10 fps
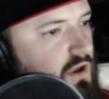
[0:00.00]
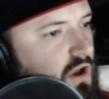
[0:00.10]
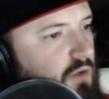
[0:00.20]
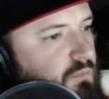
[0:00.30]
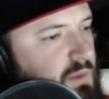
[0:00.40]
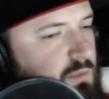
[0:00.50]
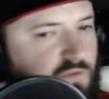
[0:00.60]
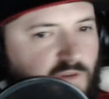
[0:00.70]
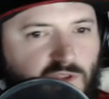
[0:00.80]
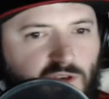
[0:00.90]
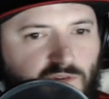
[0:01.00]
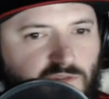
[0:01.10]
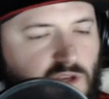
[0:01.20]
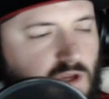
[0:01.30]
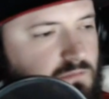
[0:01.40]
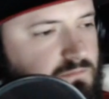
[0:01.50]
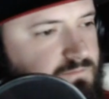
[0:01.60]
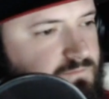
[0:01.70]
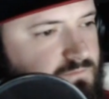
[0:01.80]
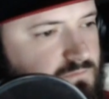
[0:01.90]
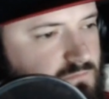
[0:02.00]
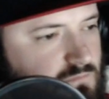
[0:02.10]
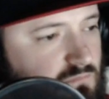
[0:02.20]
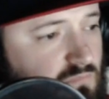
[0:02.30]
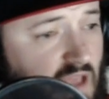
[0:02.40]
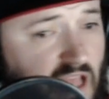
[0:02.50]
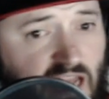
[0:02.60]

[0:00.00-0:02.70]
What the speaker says: of people 50 to 59. In